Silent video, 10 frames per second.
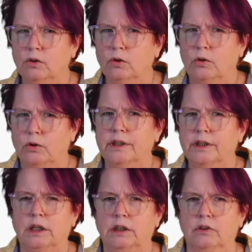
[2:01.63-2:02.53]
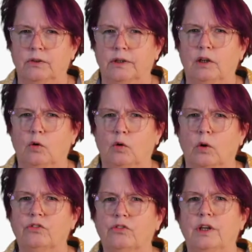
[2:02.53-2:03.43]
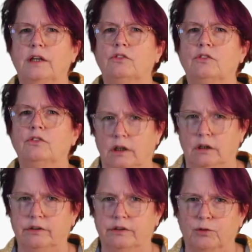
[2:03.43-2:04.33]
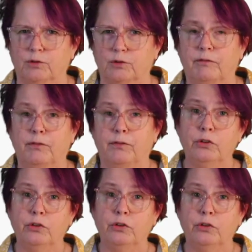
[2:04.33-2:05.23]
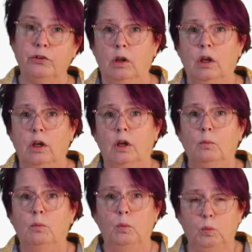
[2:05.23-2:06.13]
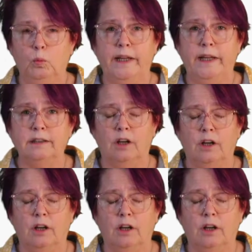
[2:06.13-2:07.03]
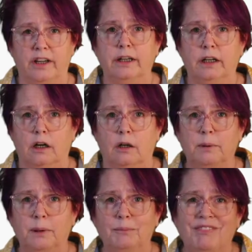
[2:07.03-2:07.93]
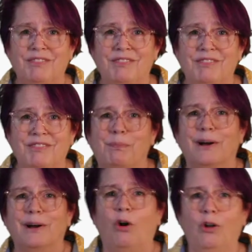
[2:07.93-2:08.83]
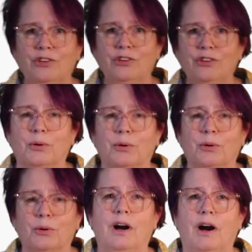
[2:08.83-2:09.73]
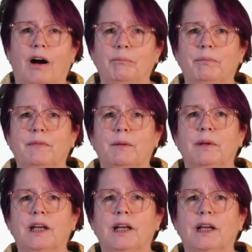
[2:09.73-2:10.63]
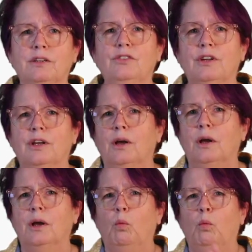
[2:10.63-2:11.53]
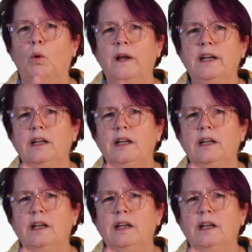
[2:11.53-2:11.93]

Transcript: online learning course is a little different. First of all, we had time to set it up, but also because we